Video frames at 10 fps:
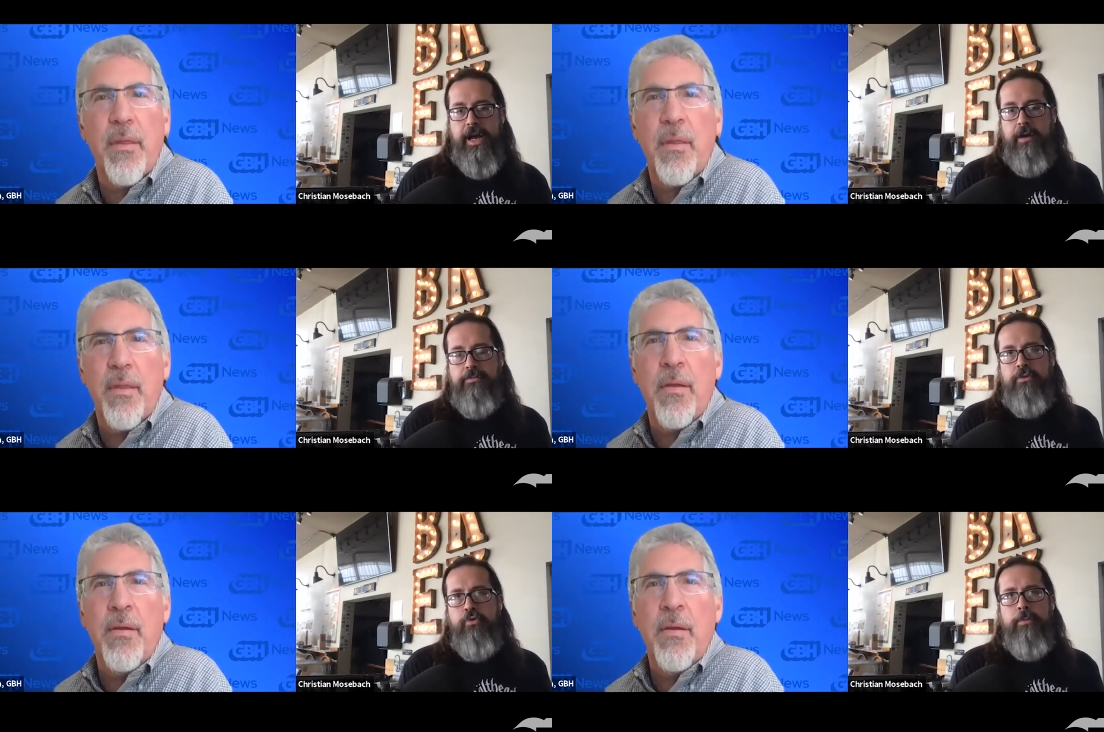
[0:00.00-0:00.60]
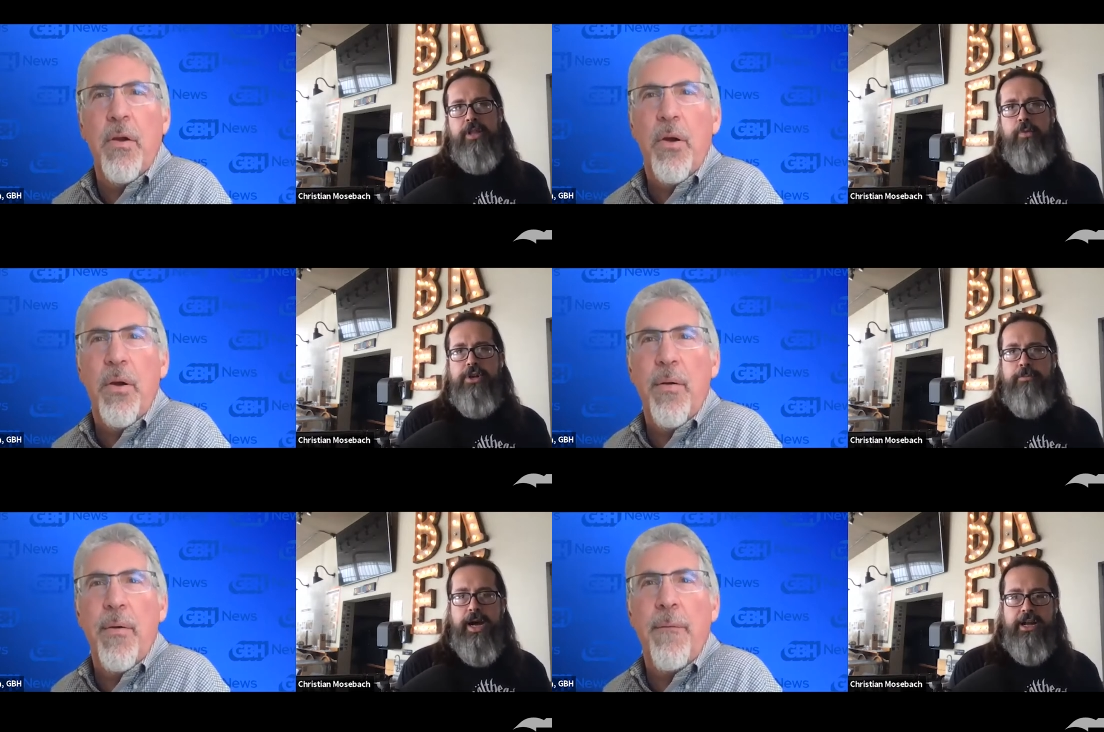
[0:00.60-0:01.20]
Speaker 1: Uh, normally
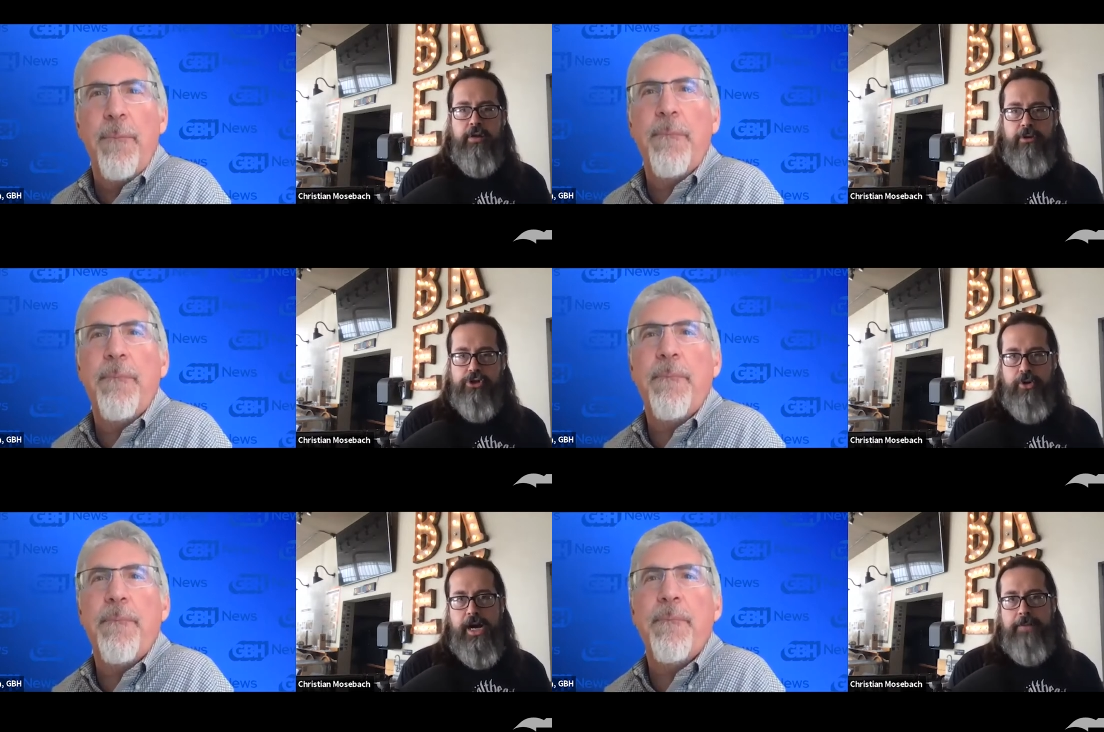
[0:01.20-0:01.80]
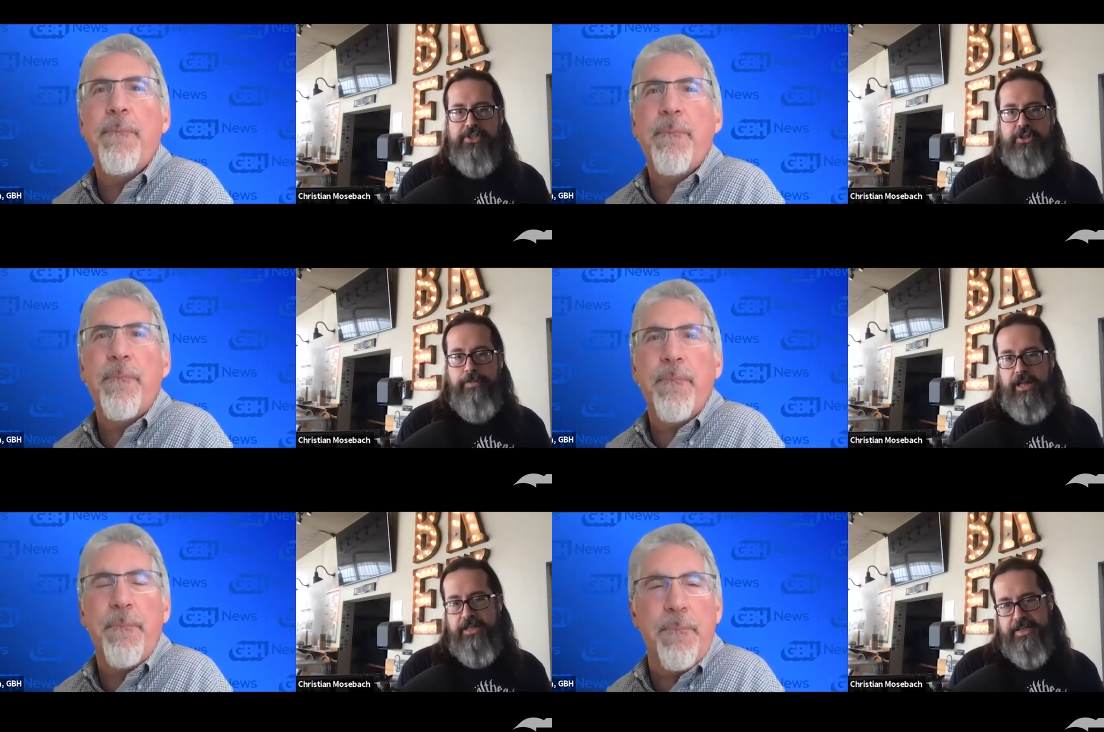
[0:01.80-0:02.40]
when you buy commercial hops,
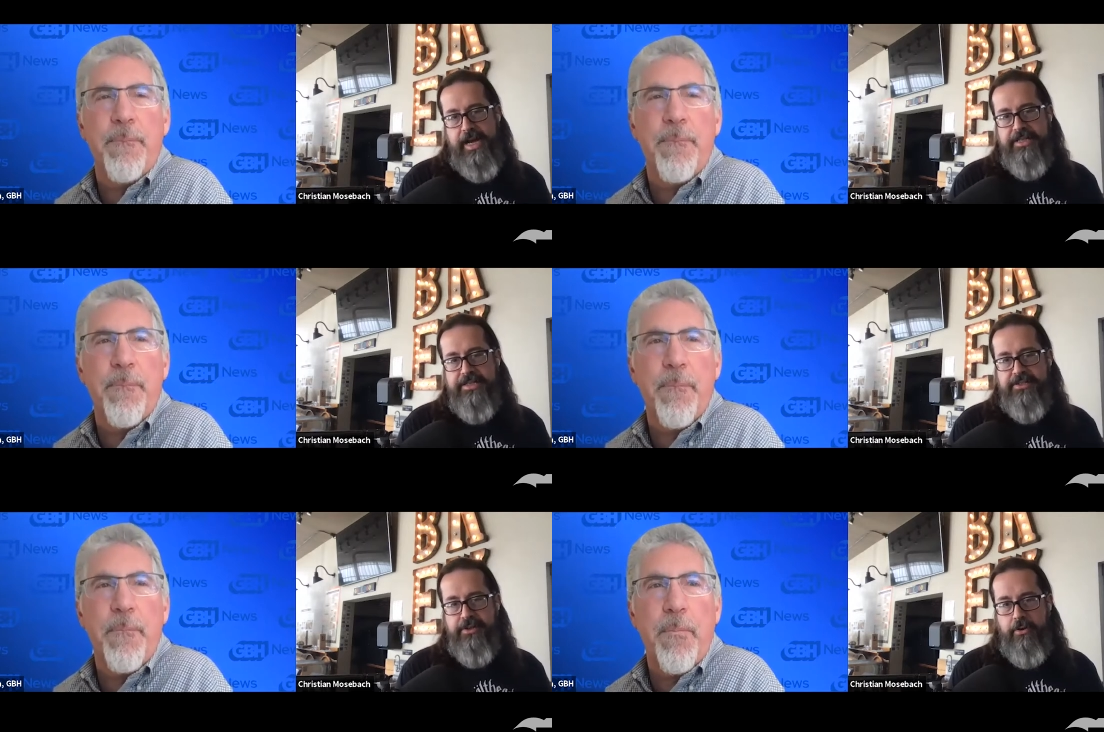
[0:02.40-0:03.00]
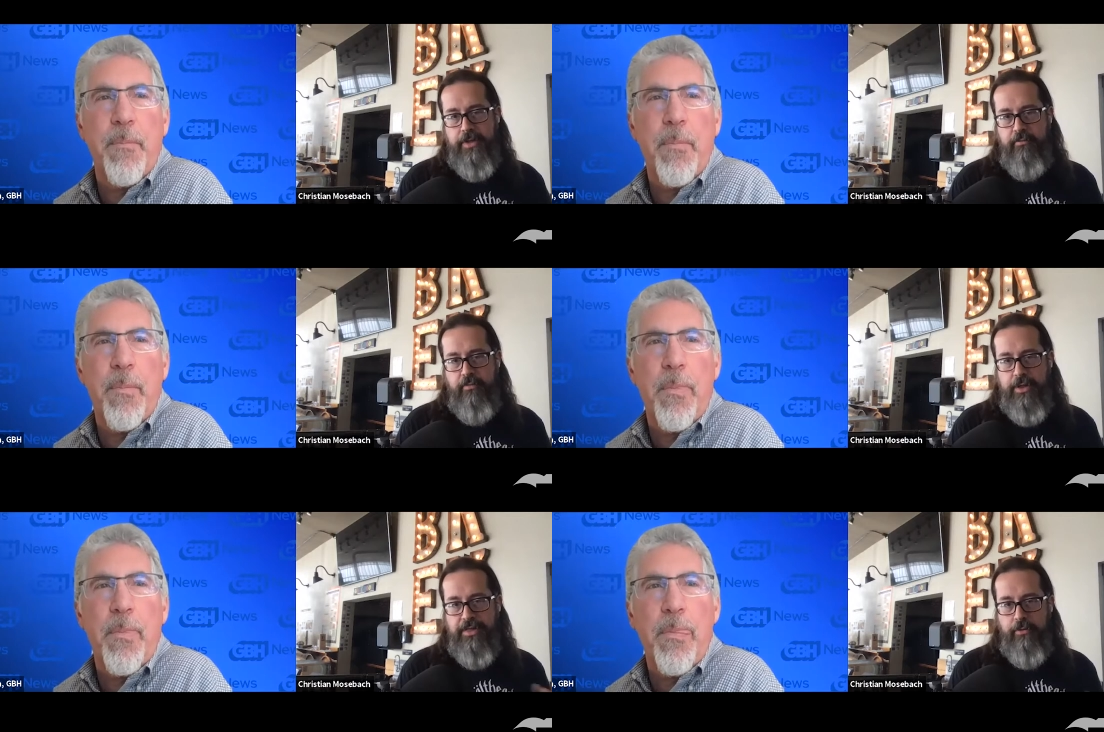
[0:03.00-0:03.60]
they're pelletized. So they
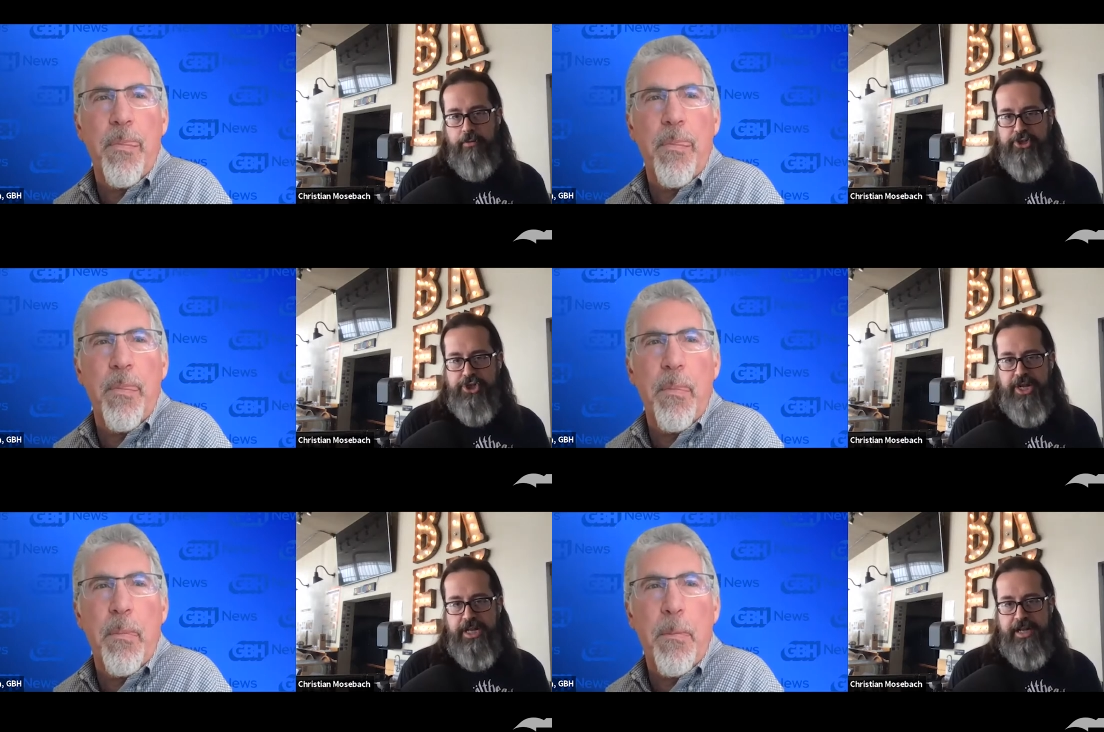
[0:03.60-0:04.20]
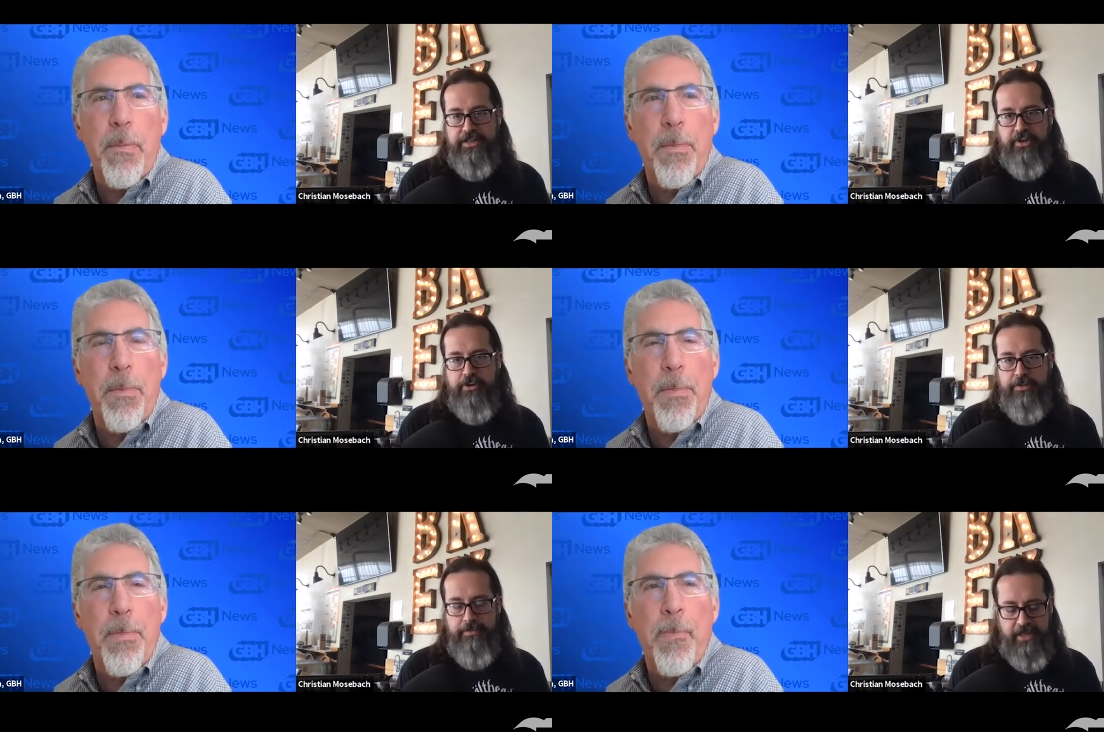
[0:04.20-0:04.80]
run through a machine that
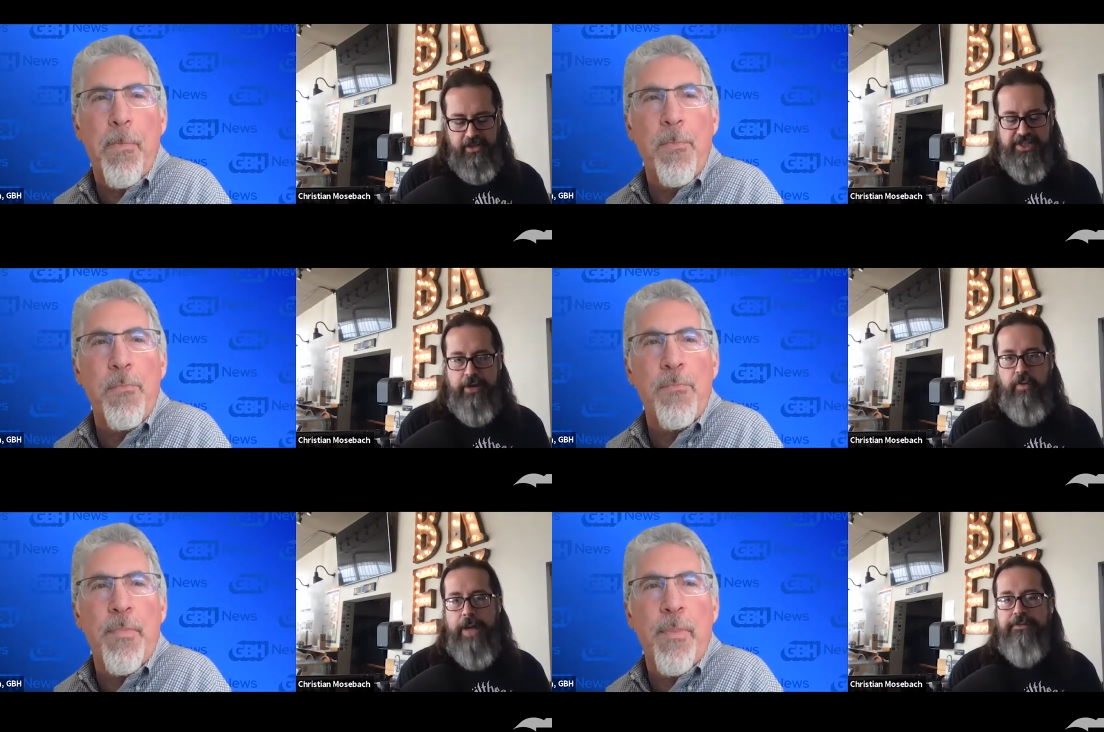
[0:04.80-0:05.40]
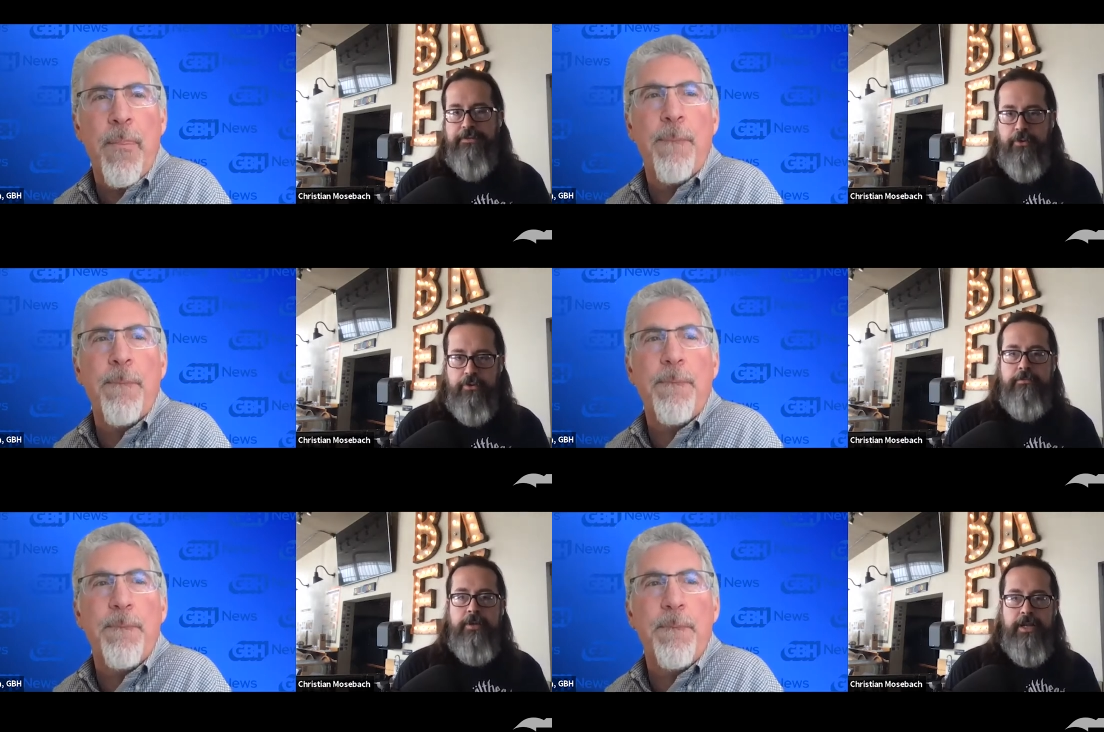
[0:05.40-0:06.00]
turns them, it looks like rabbit
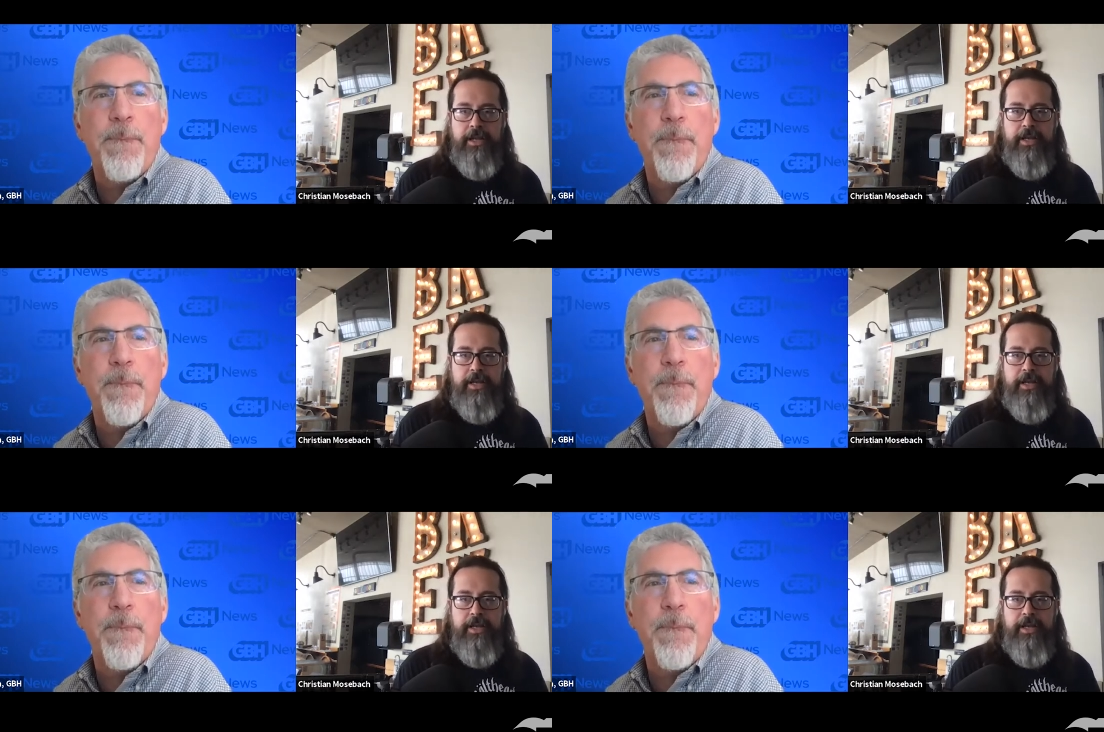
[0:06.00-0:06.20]
food,